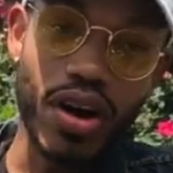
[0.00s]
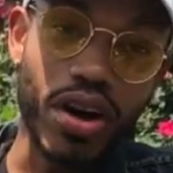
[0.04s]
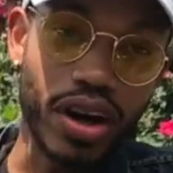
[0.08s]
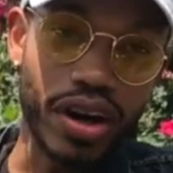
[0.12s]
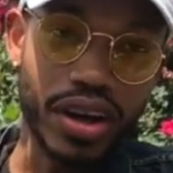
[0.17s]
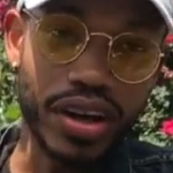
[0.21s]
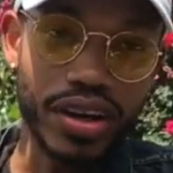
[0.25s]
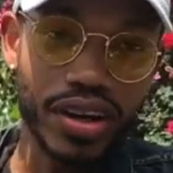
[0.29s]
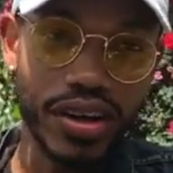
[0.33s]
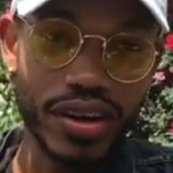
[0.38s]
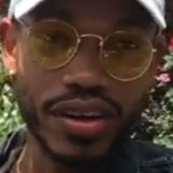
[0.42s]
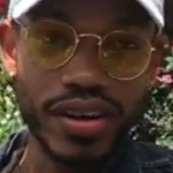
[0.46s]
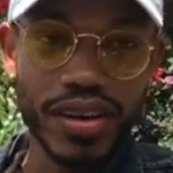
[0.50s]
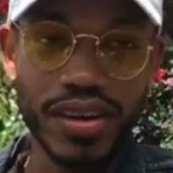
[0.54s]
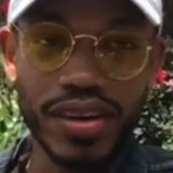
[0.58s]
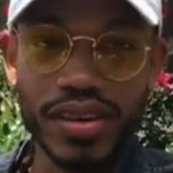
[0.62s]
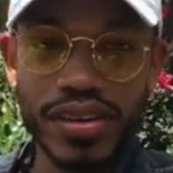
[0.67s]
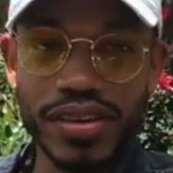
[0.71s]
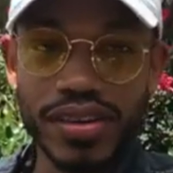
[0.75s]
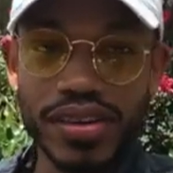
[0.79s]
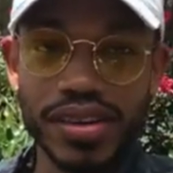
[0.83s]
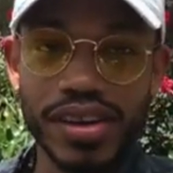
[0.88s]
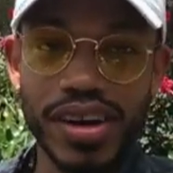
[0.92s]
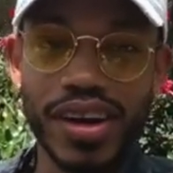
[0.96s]
art,
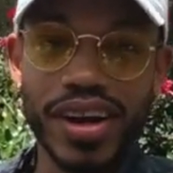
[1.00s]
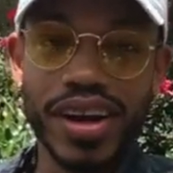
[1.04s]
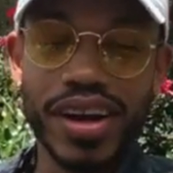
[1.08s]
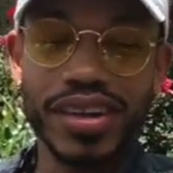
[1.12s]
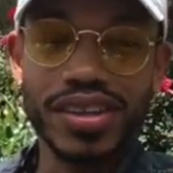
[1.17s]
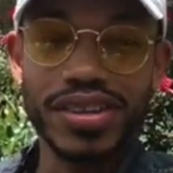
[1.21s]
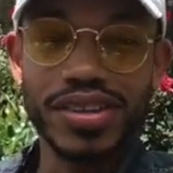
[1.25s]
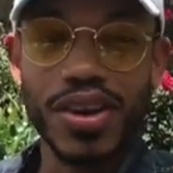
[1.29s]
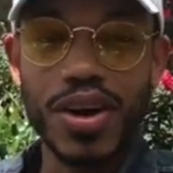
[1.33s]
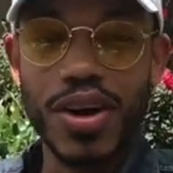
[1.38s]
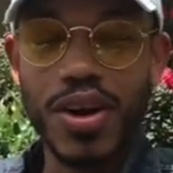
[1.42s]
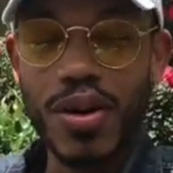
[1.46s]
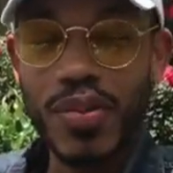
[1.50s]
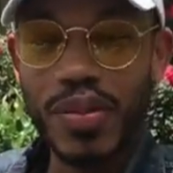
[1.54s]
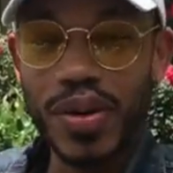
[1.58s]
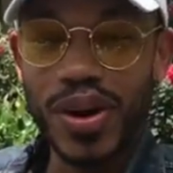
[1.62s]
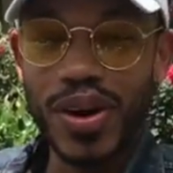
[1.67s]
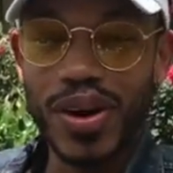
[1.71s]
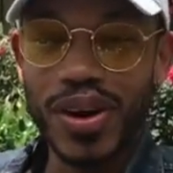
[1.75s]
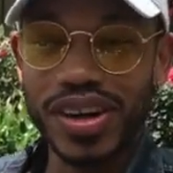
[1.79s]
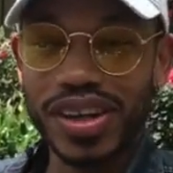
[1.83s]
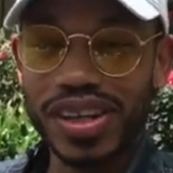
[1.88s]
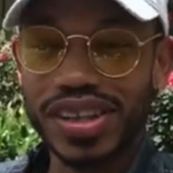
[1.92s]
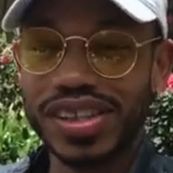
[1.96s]
y'all, and to all my
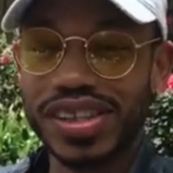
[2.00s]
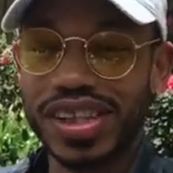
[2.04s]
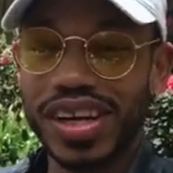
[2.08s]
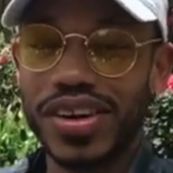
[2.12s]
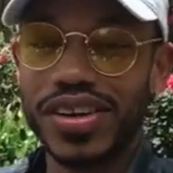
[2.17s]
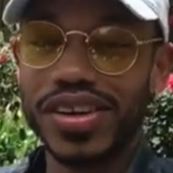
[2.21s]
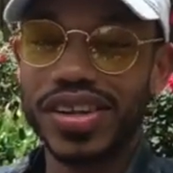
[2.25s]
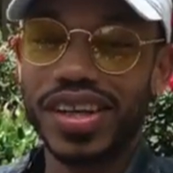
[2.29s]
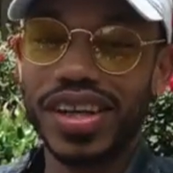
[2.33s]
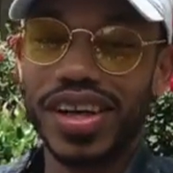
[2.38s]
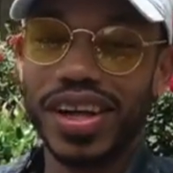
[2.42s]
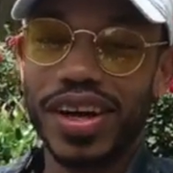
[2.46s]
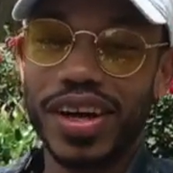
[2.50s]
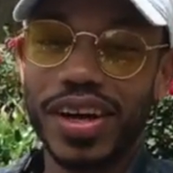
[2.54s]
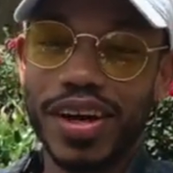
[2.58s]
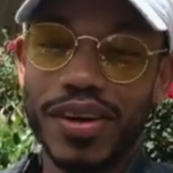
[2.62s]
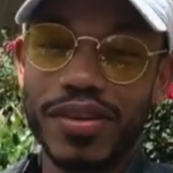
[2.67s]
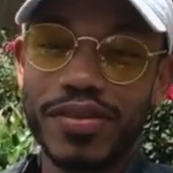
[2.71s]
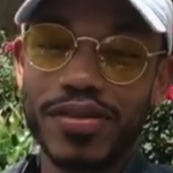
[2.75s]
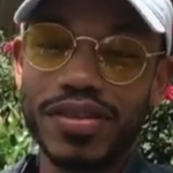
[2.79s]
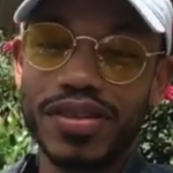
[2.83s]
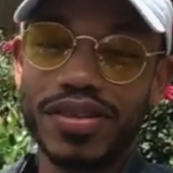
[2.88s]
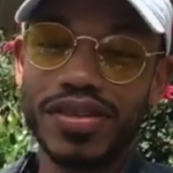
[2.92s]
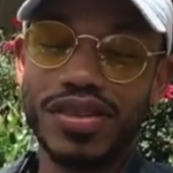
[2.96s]
artists out
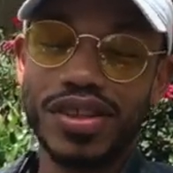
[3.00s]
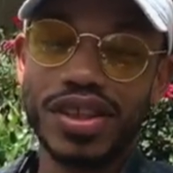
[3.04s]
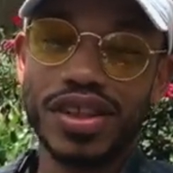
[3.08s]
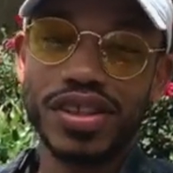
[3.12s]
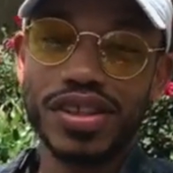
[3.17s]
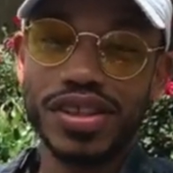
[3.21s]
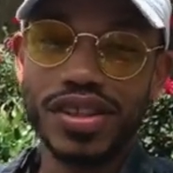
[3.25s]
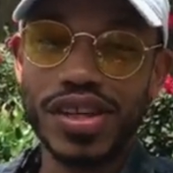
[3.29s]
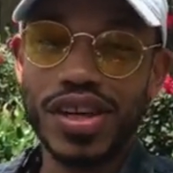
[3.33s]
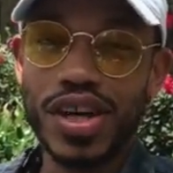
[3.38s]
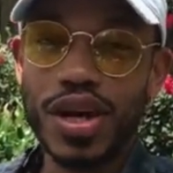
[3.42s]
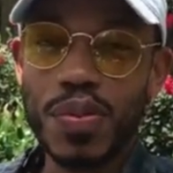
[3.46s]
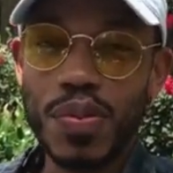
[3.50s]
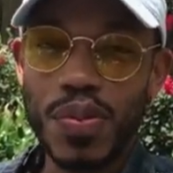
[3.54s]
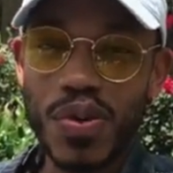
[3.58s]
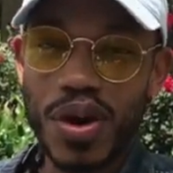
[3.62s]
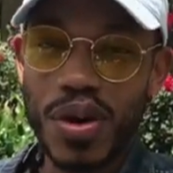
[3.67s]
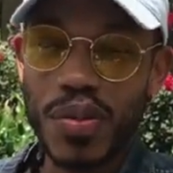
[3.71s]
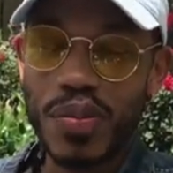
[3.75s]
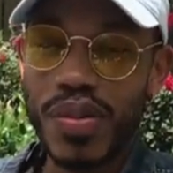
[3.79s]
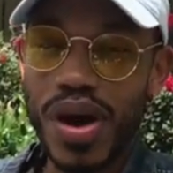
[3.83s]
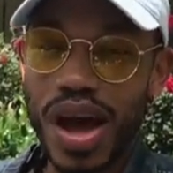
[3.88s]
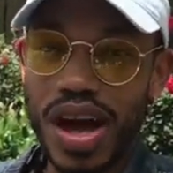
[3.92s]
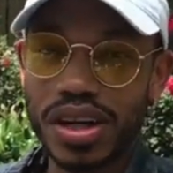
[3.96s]
there, just keep
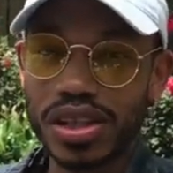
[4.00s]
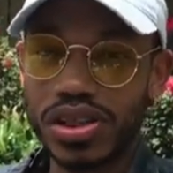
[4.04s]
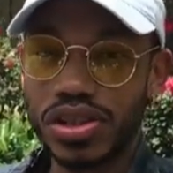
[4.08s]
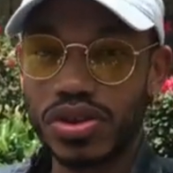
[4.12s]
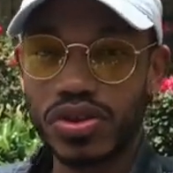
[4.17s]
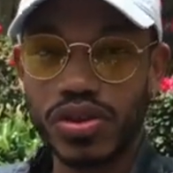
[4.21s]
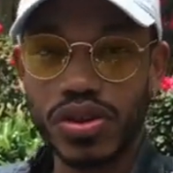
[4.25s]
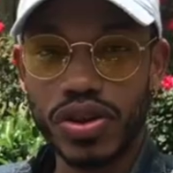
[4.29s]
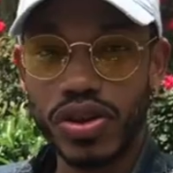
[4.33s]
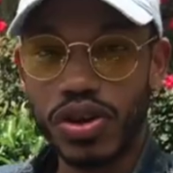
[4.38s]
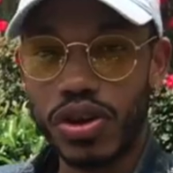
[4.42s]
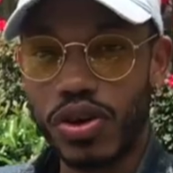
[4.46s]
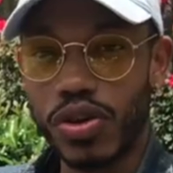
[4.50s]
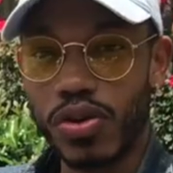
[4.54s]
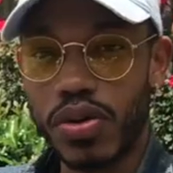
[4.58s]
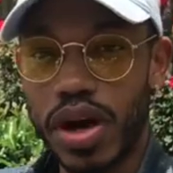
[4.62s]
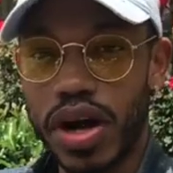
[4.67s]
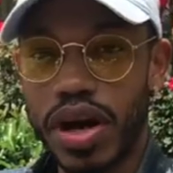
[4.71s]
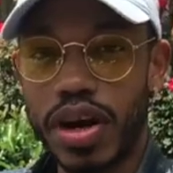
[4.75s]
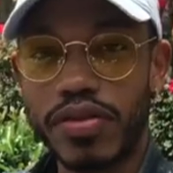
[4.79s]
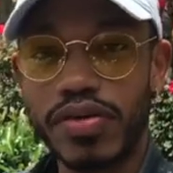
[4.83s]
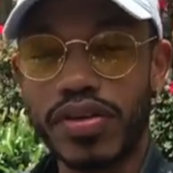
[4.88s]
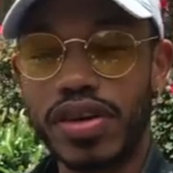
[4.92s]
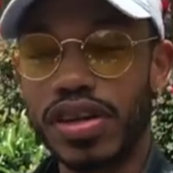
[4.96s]
on mastering your
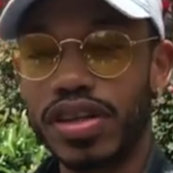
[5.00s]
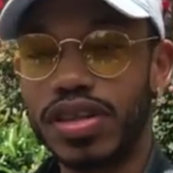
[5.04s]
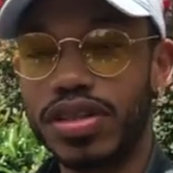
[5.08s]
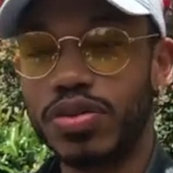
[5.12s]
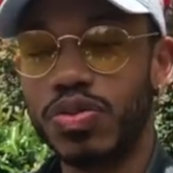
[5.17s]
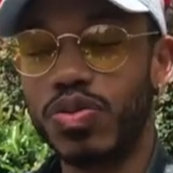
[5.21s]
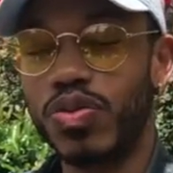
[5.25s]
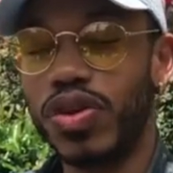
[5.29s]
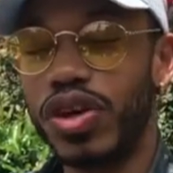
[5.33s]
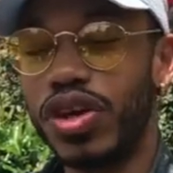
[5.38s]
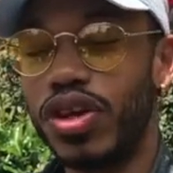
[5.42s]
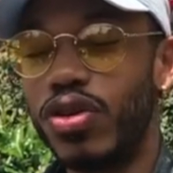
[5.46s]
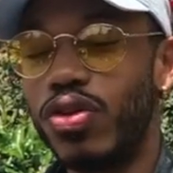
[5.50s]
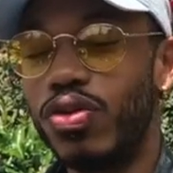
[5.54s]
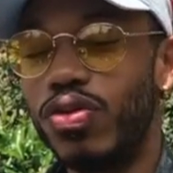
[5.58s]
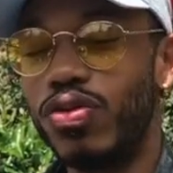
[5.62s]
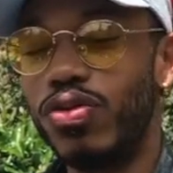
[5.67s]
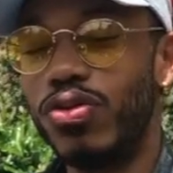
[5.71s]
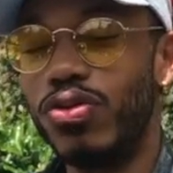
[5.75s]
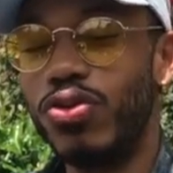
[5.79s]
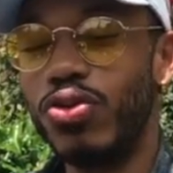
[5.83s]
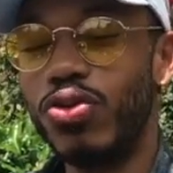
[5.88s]
craft, because when you